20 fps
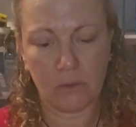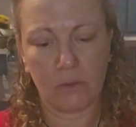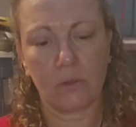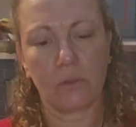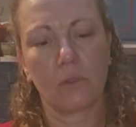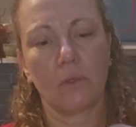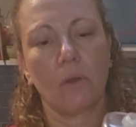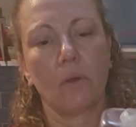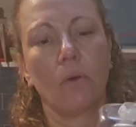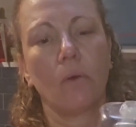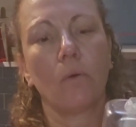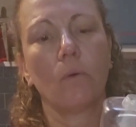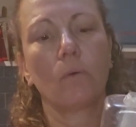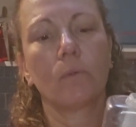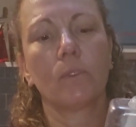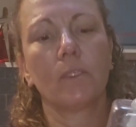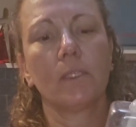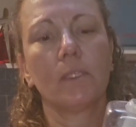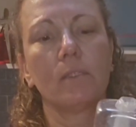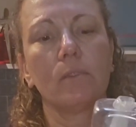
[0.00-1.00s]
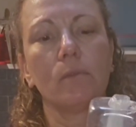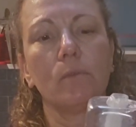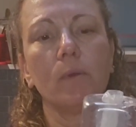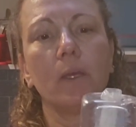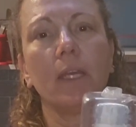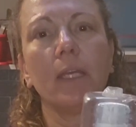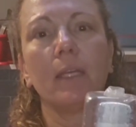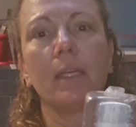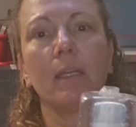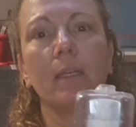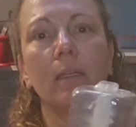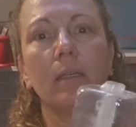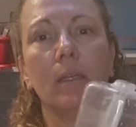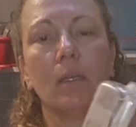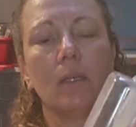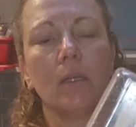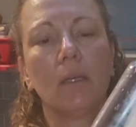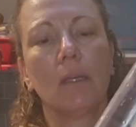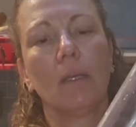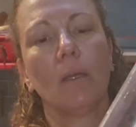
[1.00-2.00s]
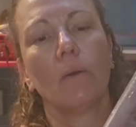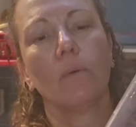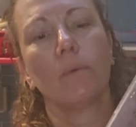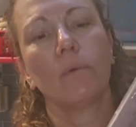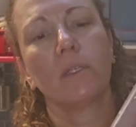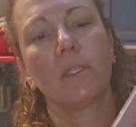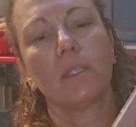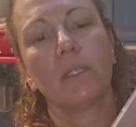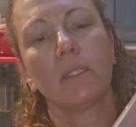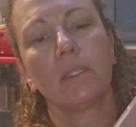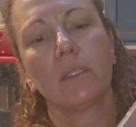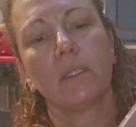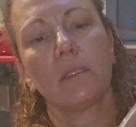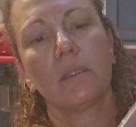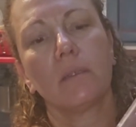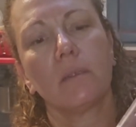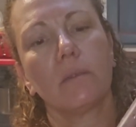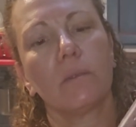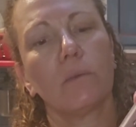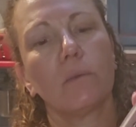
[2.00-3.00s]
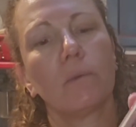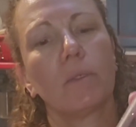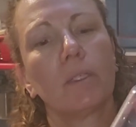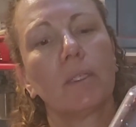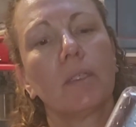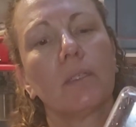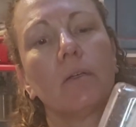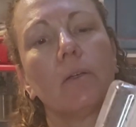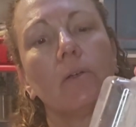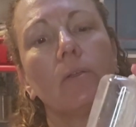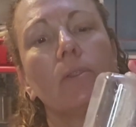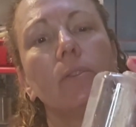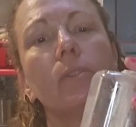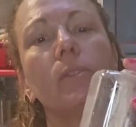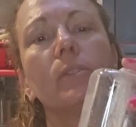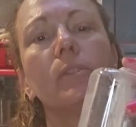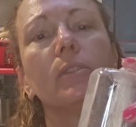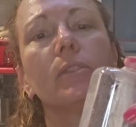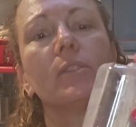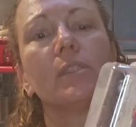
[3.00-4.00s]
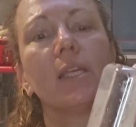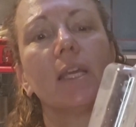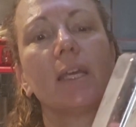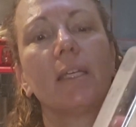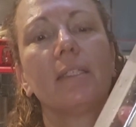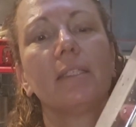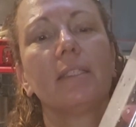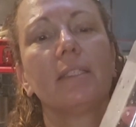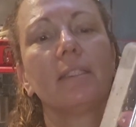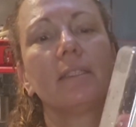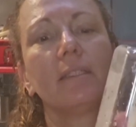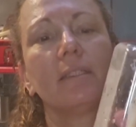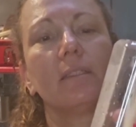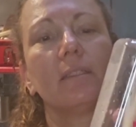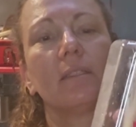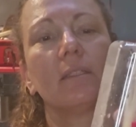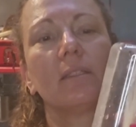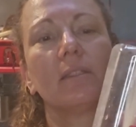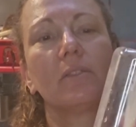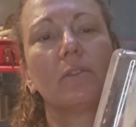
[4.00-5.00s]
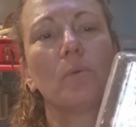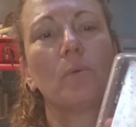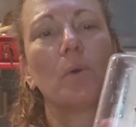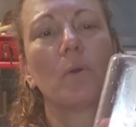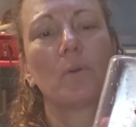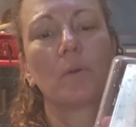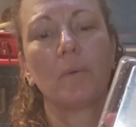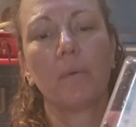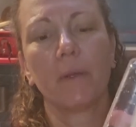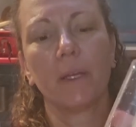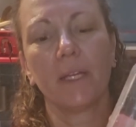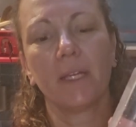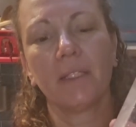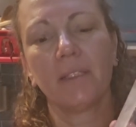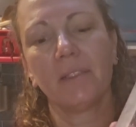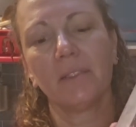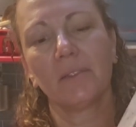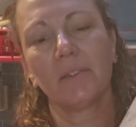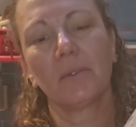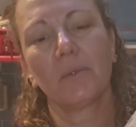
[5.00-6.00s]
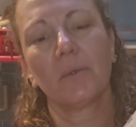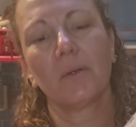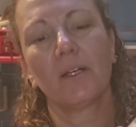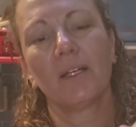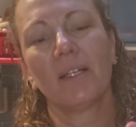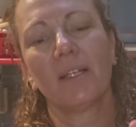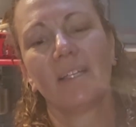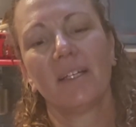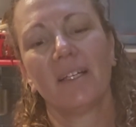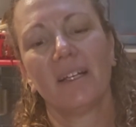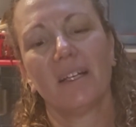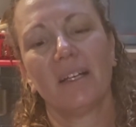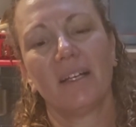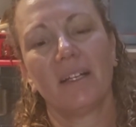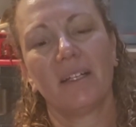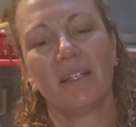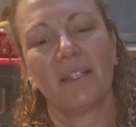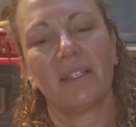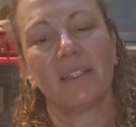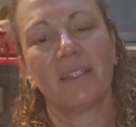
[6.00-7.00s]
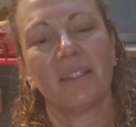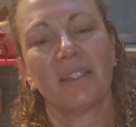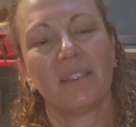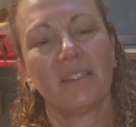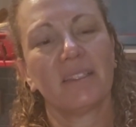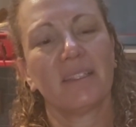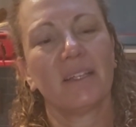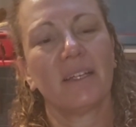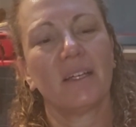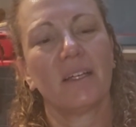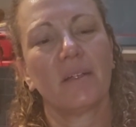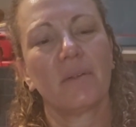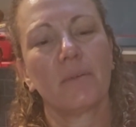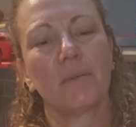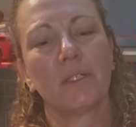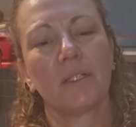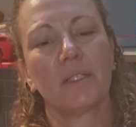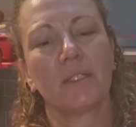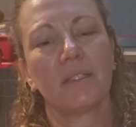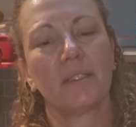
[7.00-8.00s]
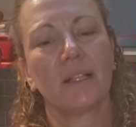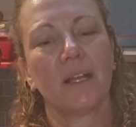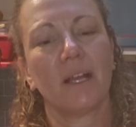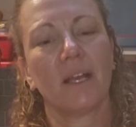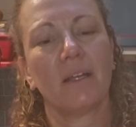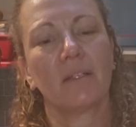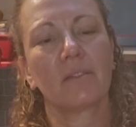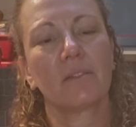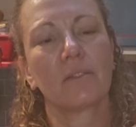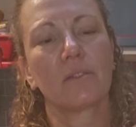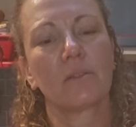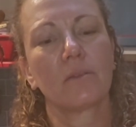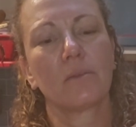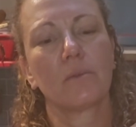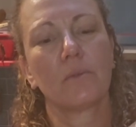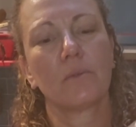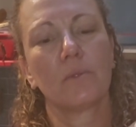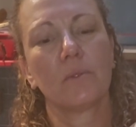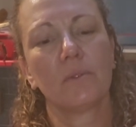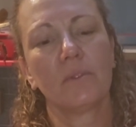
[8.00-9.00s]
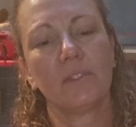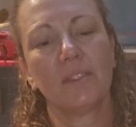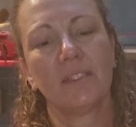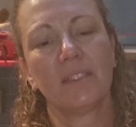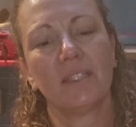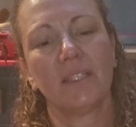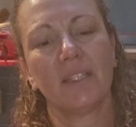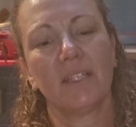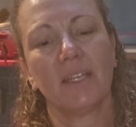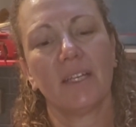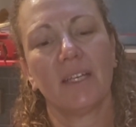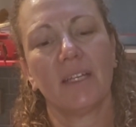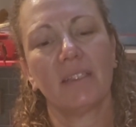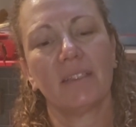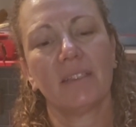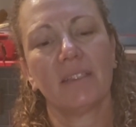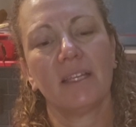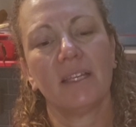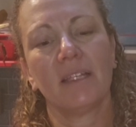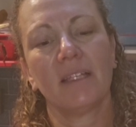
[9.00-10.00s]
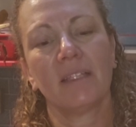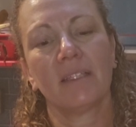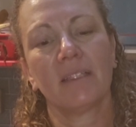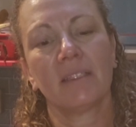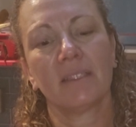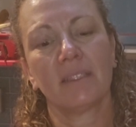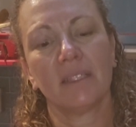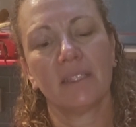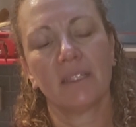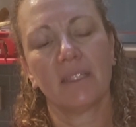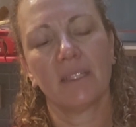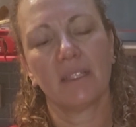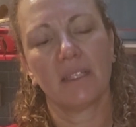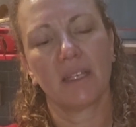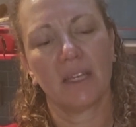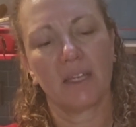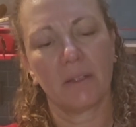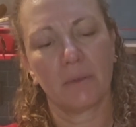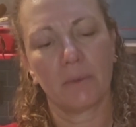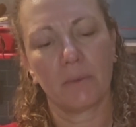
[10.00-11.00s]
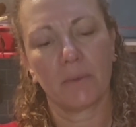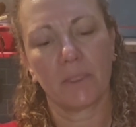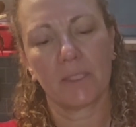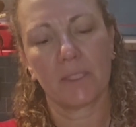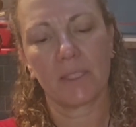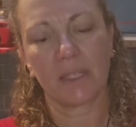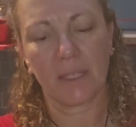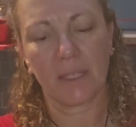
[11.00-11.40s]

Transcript: So this way, you see I did it the wrong way, so I will unscrew, and then once